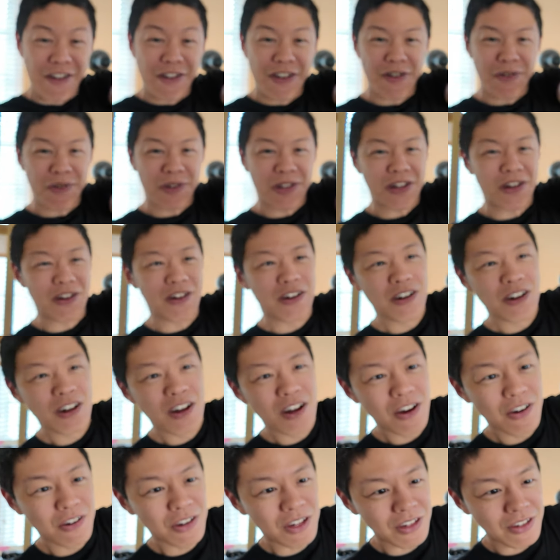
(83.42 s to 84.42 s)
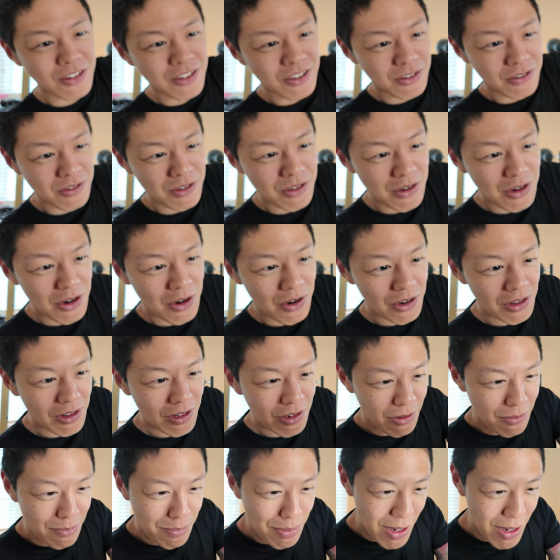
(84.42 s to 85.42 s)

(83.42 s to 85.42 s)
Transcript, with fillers: here we go. Okay, so you heard a little